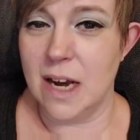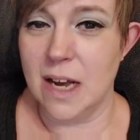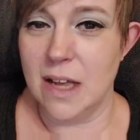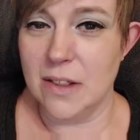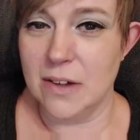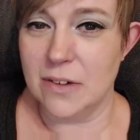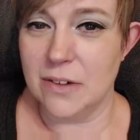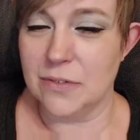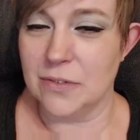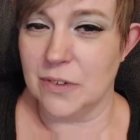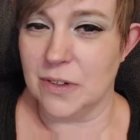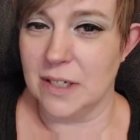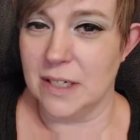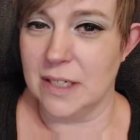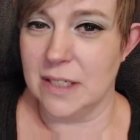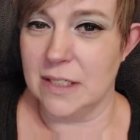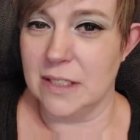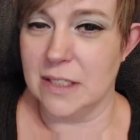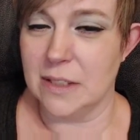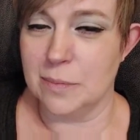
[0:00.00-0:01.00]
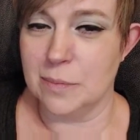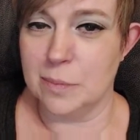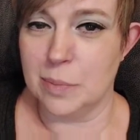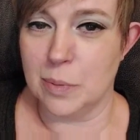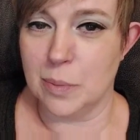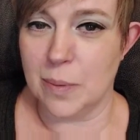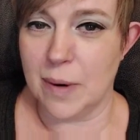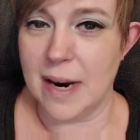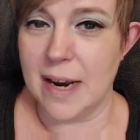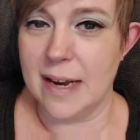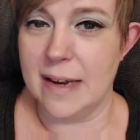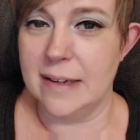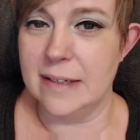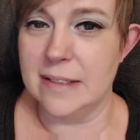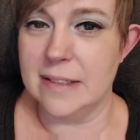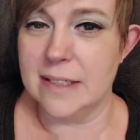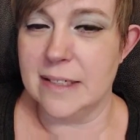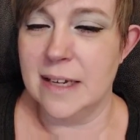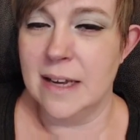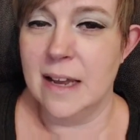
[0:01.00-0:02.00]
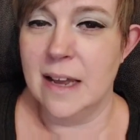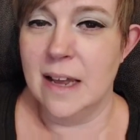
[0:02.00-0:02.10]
other friend, Brett,